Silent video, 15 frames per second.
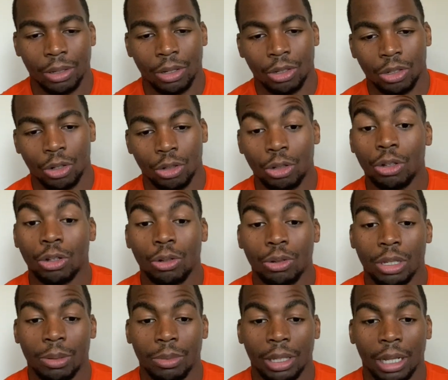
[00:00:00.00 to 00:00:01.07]
So you could do
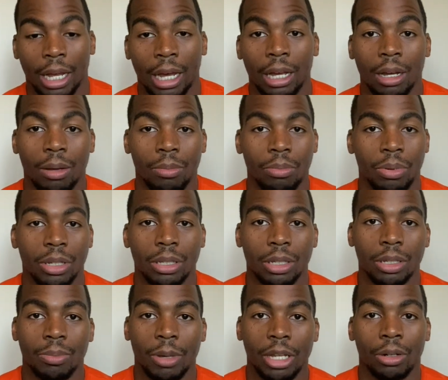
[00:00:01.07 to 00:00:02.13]
something like business
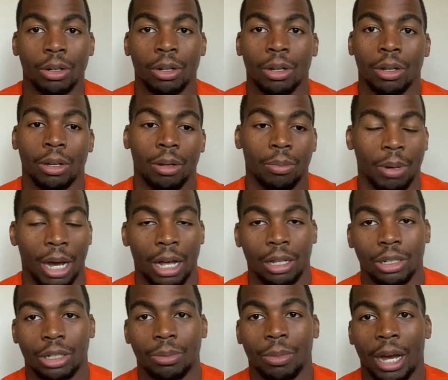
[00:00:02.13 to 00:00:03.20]
major,
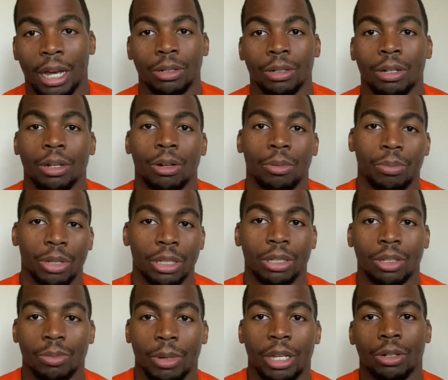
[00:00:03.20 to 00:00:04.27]
biology minor,
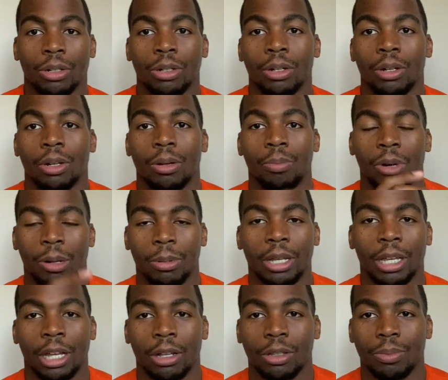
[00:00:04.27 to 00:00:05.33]
business major, public
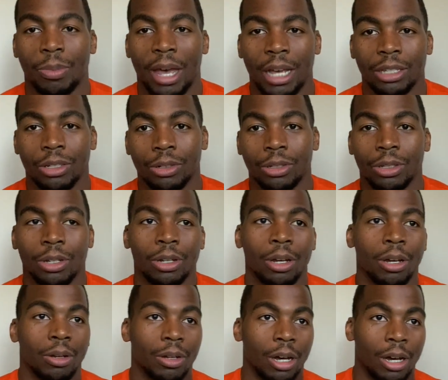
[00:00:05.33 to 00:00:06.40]
health master's,
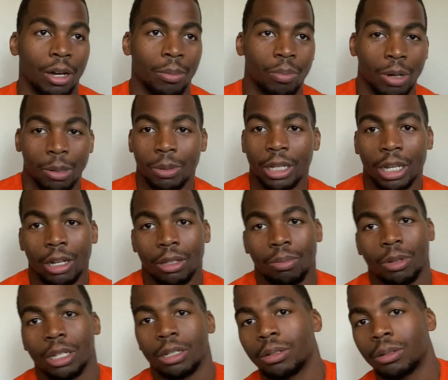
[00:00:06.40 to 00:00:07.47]
public health
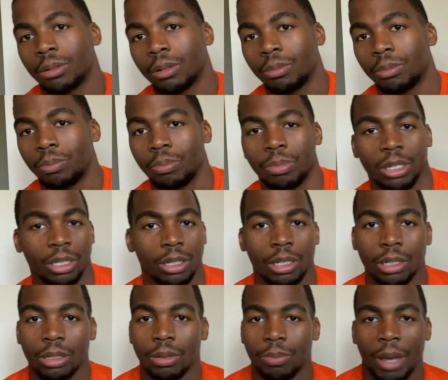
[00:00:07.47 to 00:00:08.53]
major,
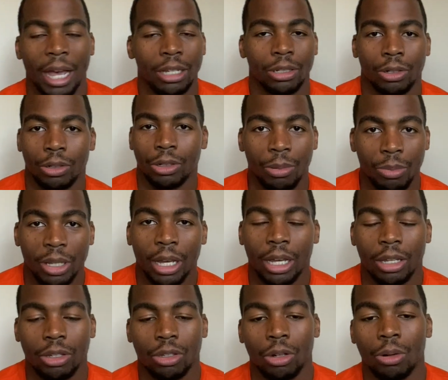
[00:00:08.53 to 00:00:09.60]
business master's, MBA.
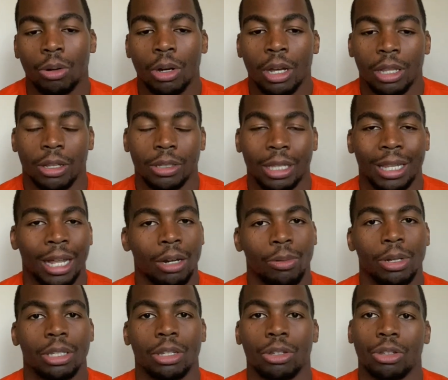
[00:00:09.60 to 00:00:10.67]
So there's a lot of
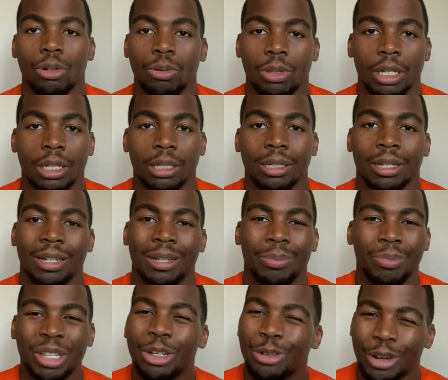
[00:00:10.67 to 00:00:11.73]
ways to do this.
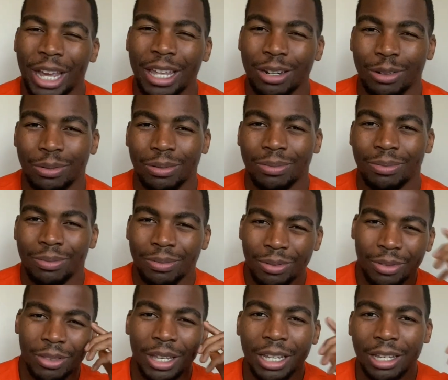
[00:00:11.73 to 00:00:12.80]
Be creative.
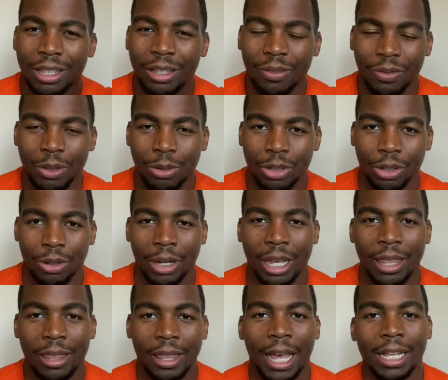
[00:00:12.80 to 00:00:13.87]
Think in the future,
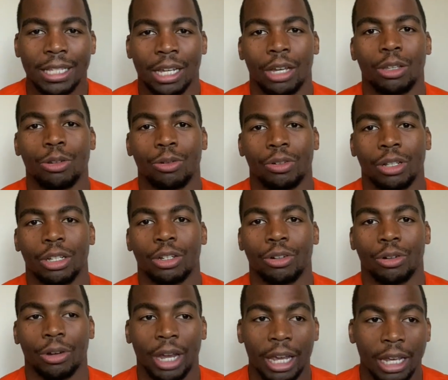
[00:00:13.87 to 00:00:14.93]
and that's how you really
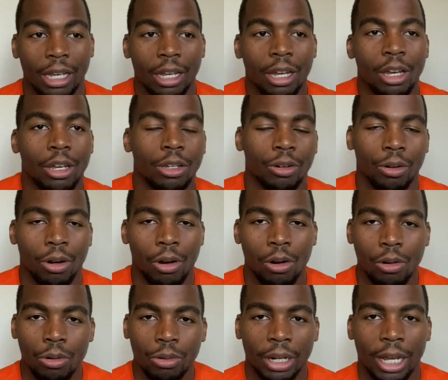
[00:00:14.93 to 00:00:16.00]
create your
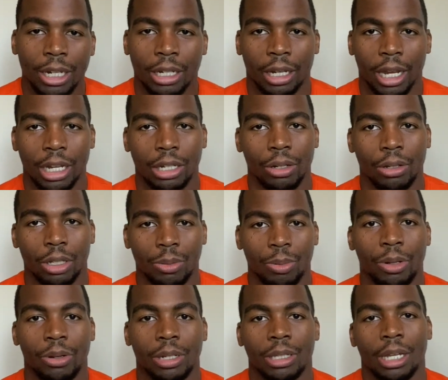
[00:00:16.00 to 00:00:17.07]
own educational
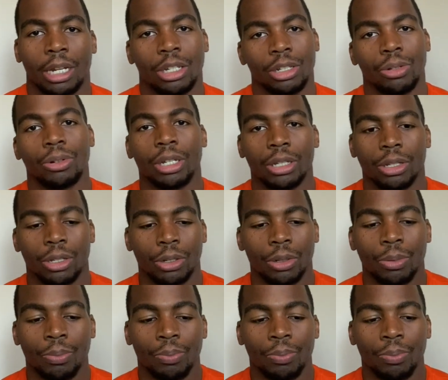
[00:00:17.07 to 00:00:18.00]
experience that is unique to you.